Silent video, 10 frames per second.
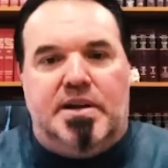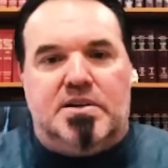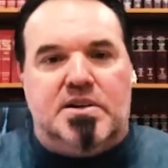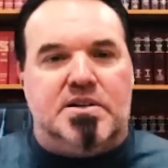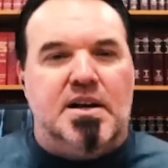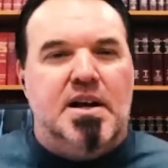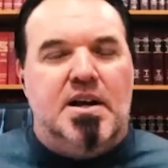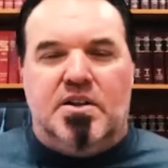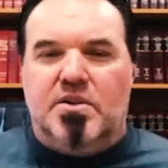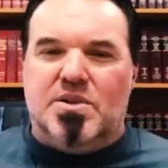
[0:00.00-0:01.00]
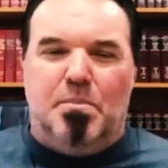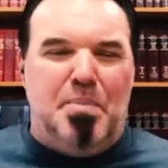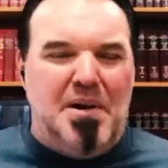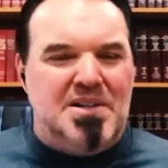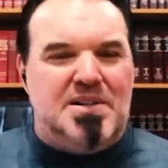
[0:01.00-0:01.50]
because there was a
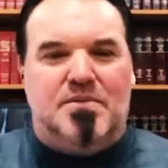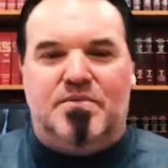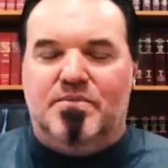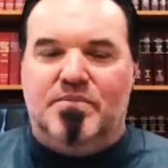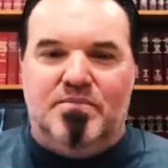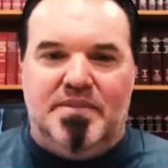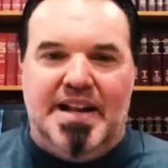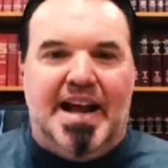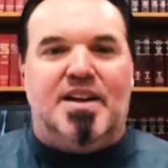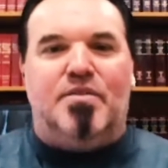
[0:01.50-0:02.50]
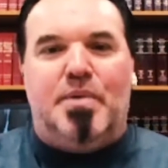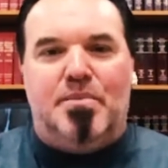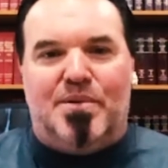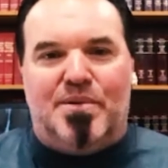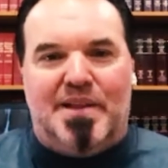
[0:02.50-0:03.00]
bunch of negative
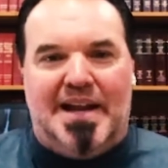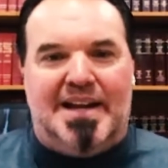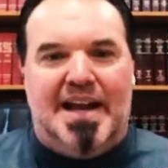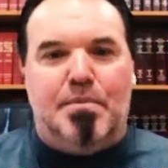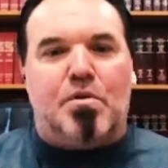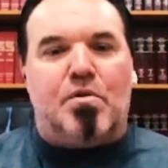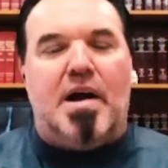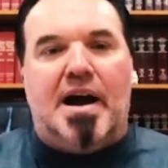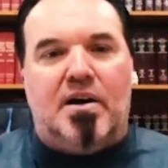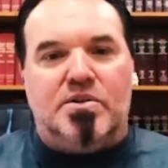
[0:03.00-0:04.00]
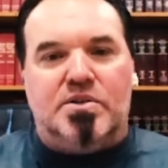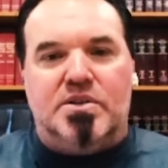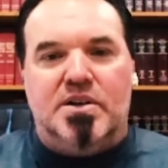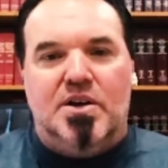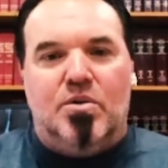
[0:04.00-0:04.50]
people that came
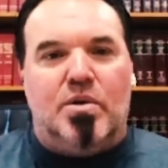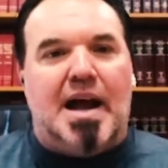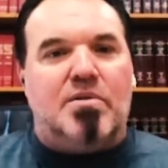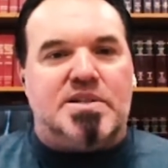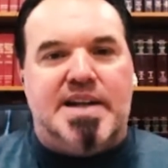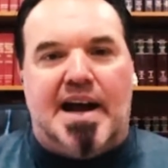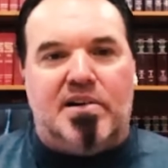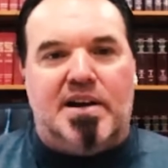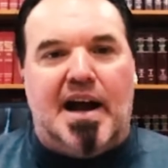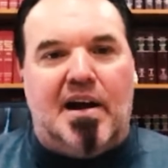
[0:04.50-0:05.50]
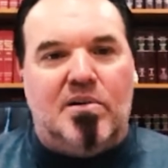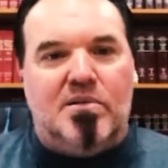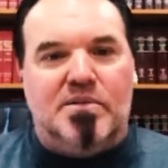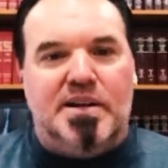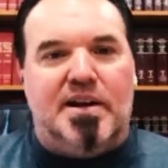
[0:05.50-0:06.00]
around when I was down and out.
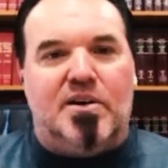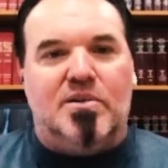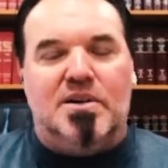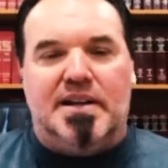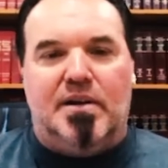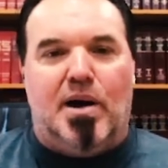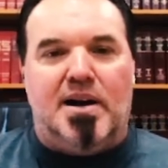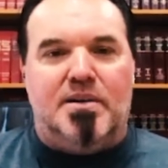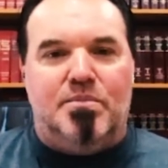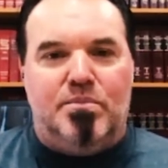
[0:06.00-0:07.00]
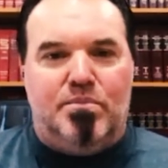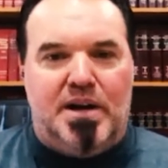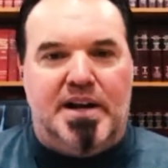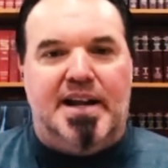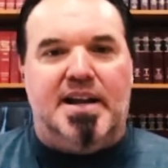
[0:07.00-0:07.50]
They wanted
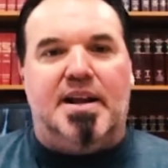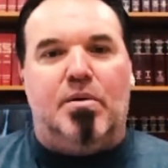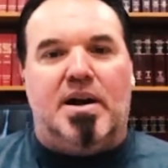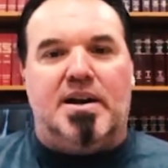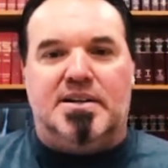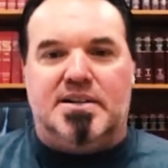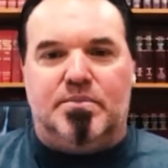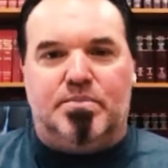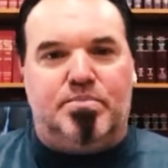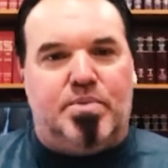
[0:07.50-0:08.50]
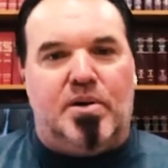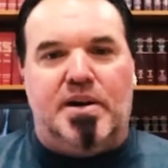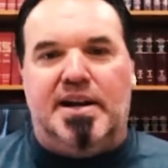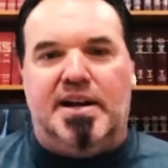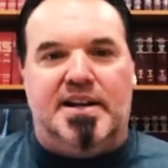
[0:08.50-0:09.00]
money, they wanted to
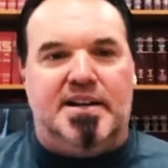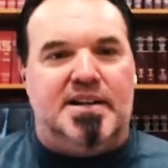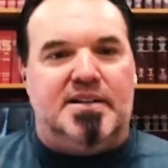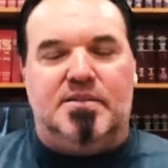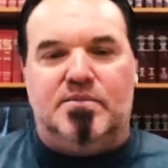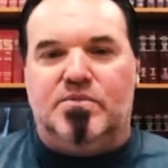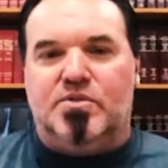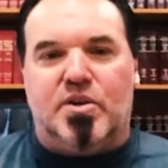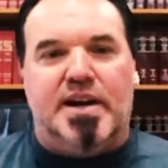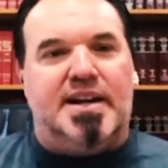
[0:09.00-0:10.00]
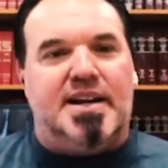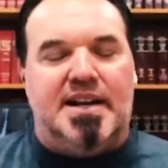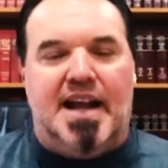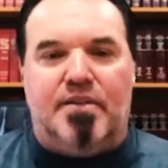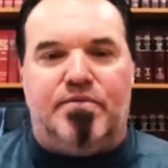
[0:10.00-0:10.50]
party and drink
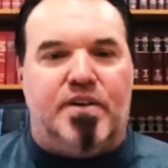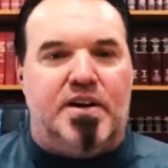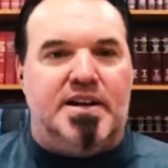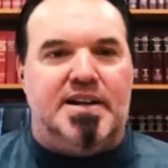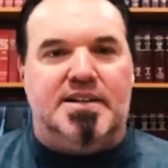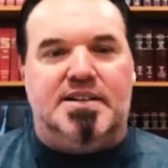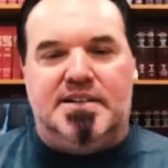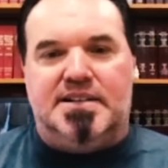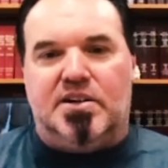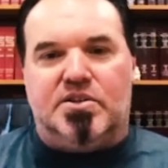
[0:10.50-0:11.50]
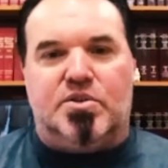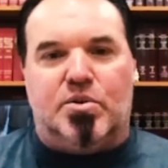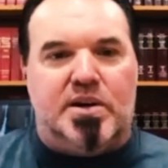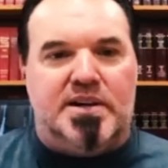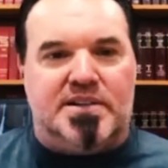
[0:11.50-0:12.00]
and have fun and tell
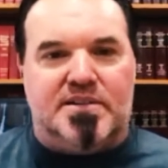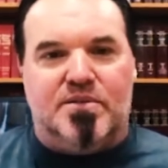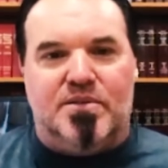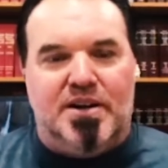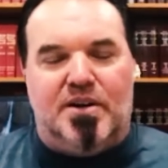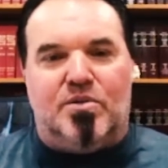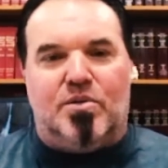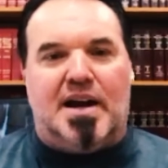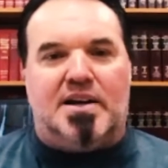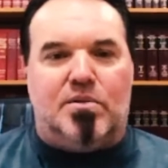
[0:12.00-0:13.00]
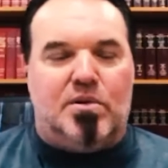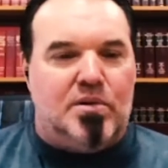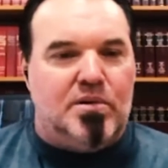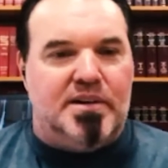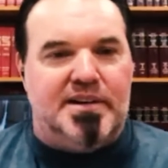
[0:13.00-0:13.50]
stories, rock and
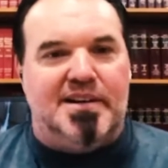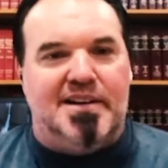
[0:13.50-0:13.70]
roll and